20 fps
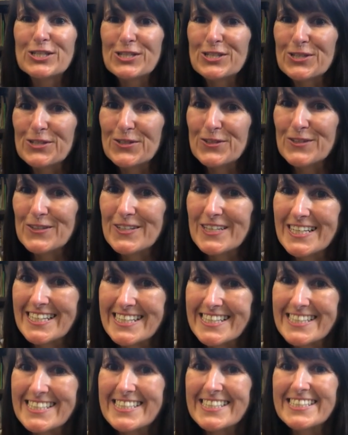Two
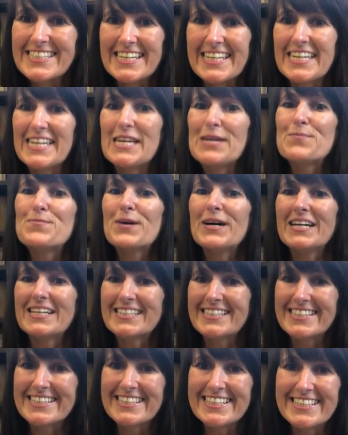little dicky
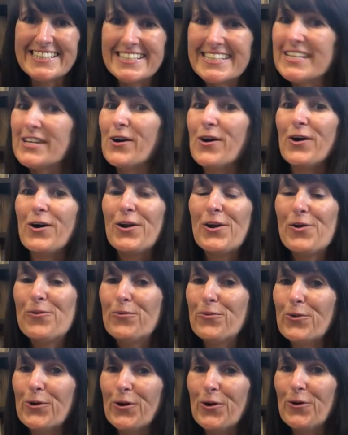birds sitting on a
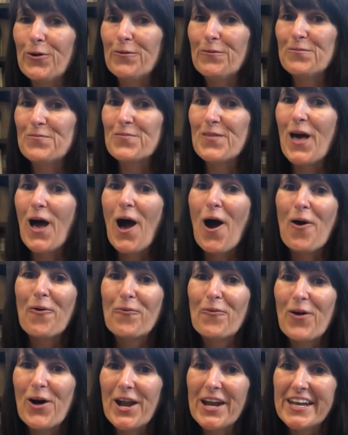wall.
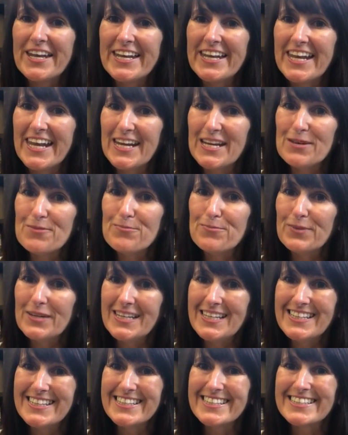One named
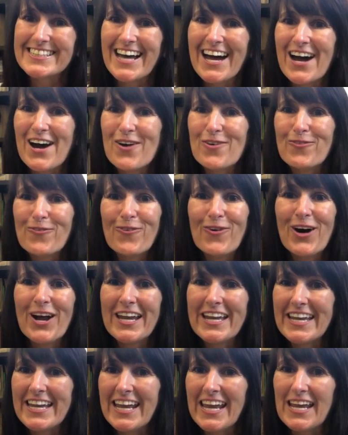Peter,
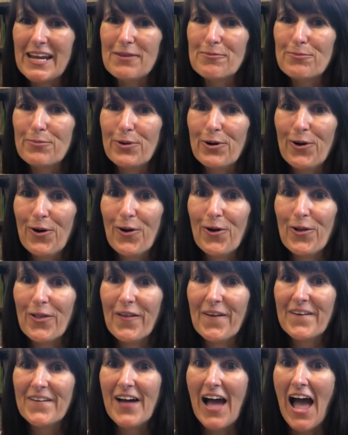one named Paul.